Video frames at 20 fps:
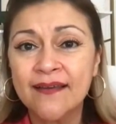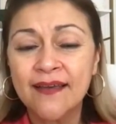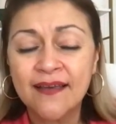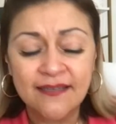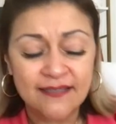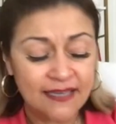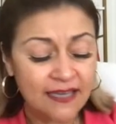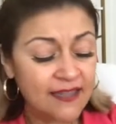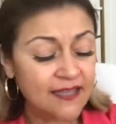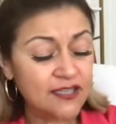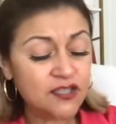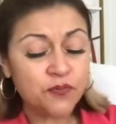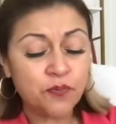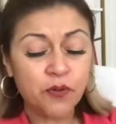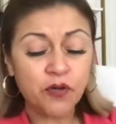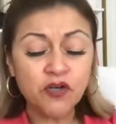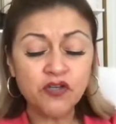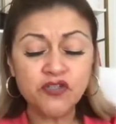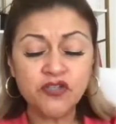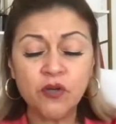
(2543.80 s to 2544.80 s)
See, this
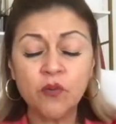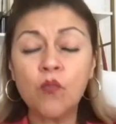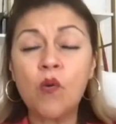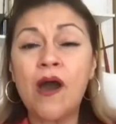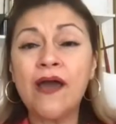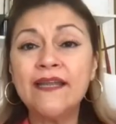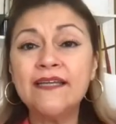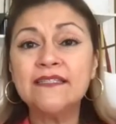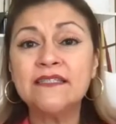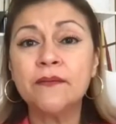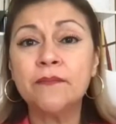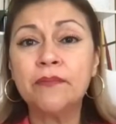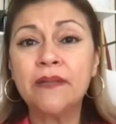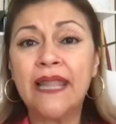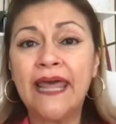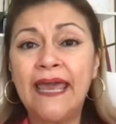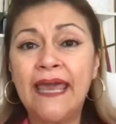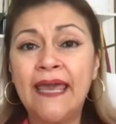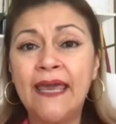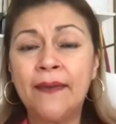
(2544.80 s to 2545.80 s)
person wanted to
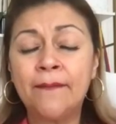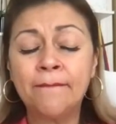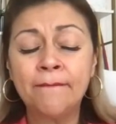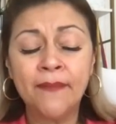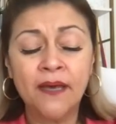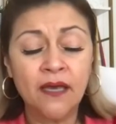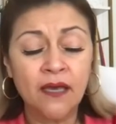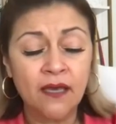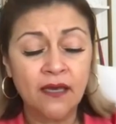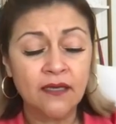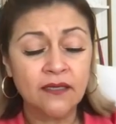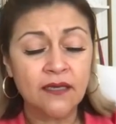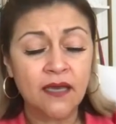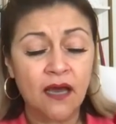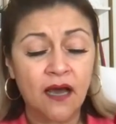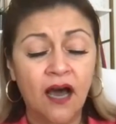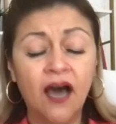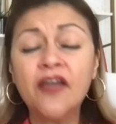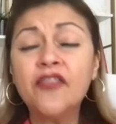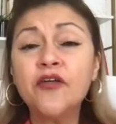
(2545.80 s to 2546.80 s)
blame
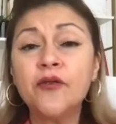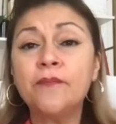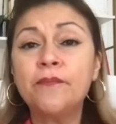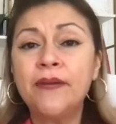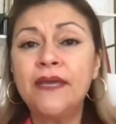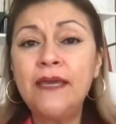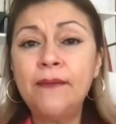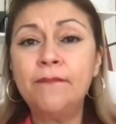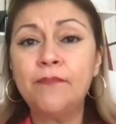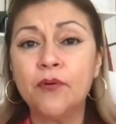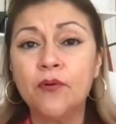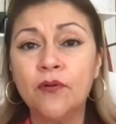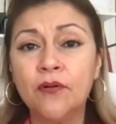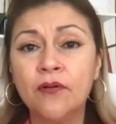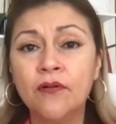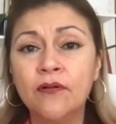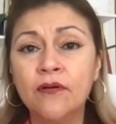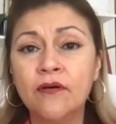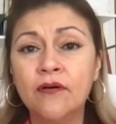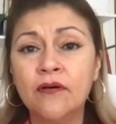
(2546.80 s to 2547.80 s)
other
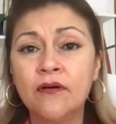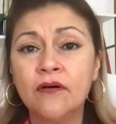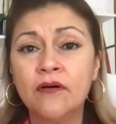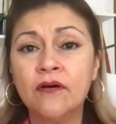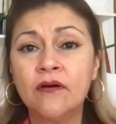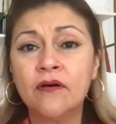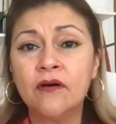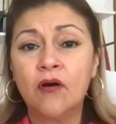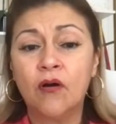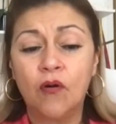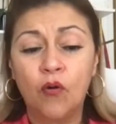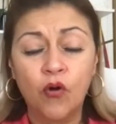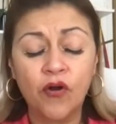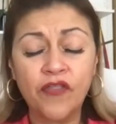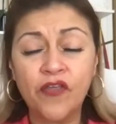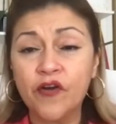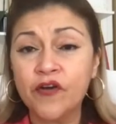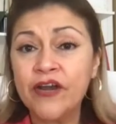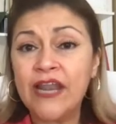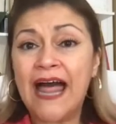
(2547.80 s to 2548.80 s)
people or
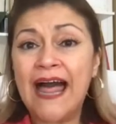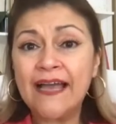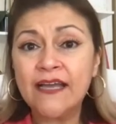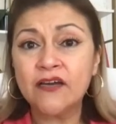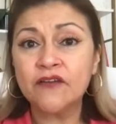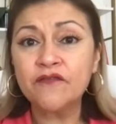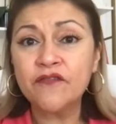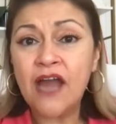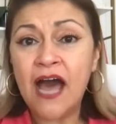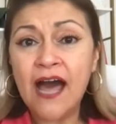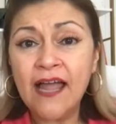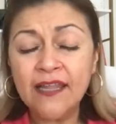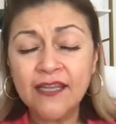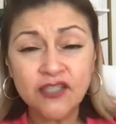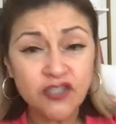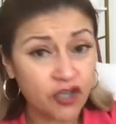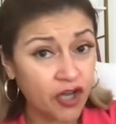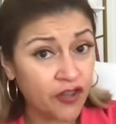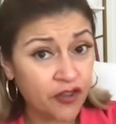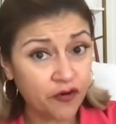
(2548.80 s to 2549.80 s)
their lack of
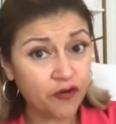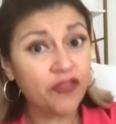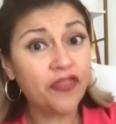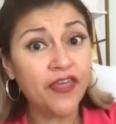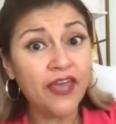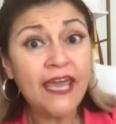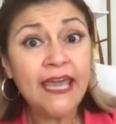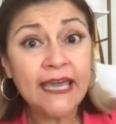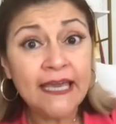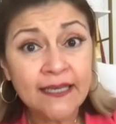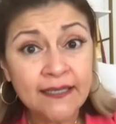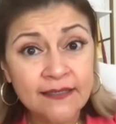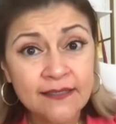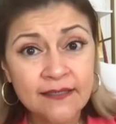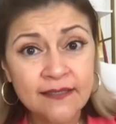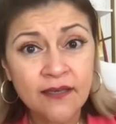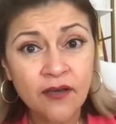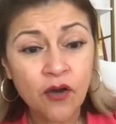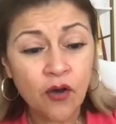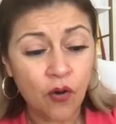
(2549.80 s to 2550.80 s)
knowledge, other
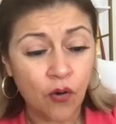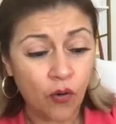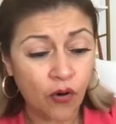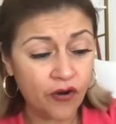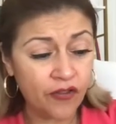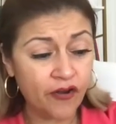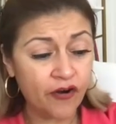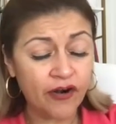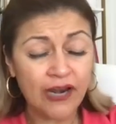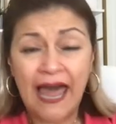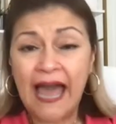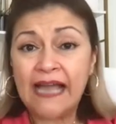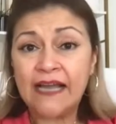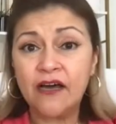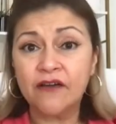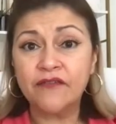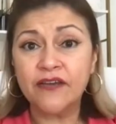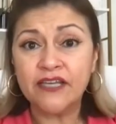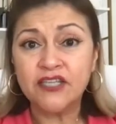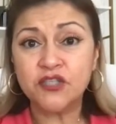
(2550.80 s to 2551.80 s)
things, or their lack
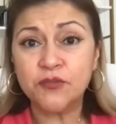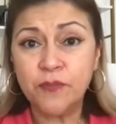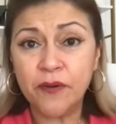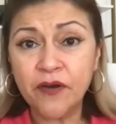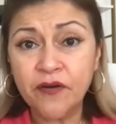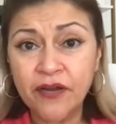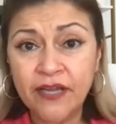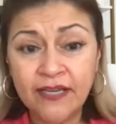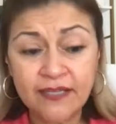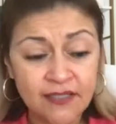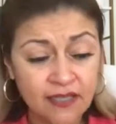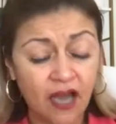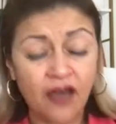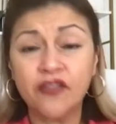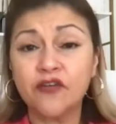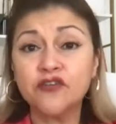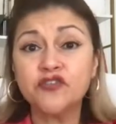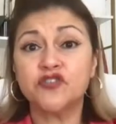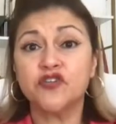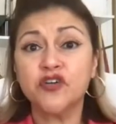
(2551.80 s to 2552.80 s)
of experience,
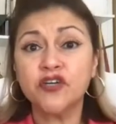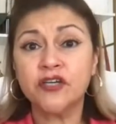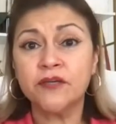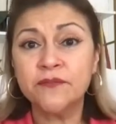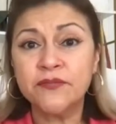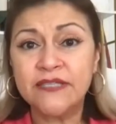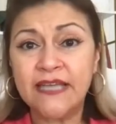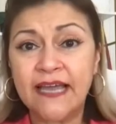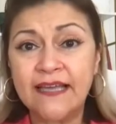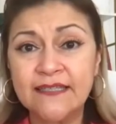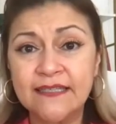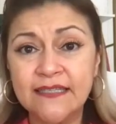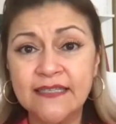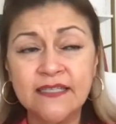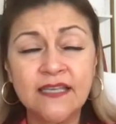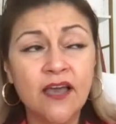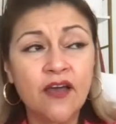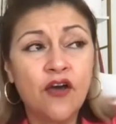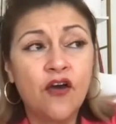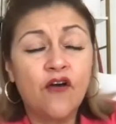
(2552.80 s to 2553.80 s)
other
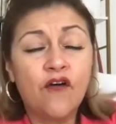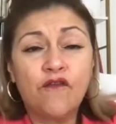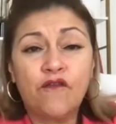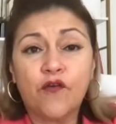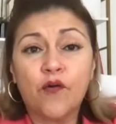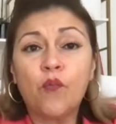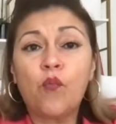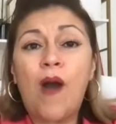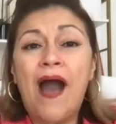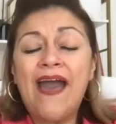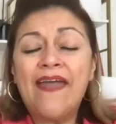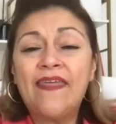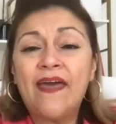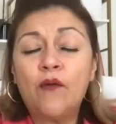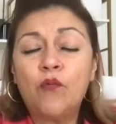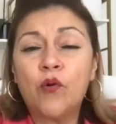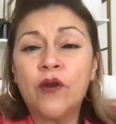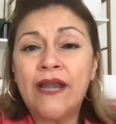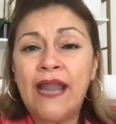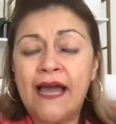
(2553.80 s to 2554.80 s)
circumstances for why they
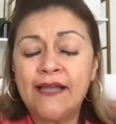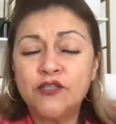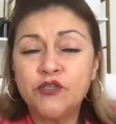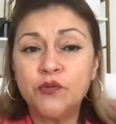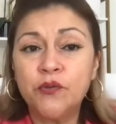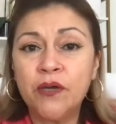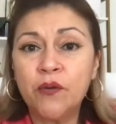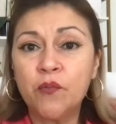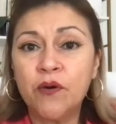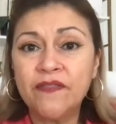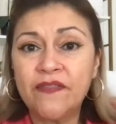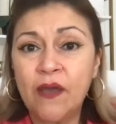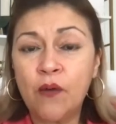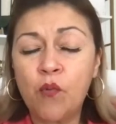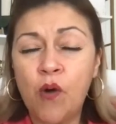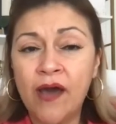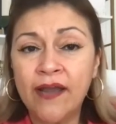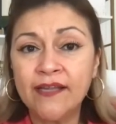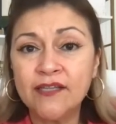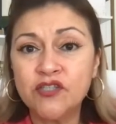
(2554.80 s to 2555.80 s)
were not doing what they
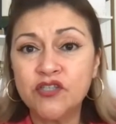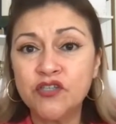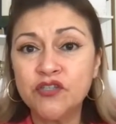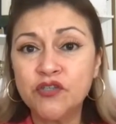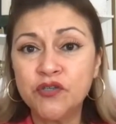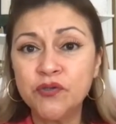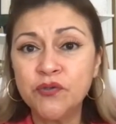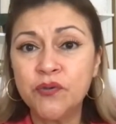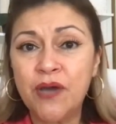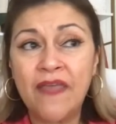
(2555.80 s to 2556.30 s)
wanted to do.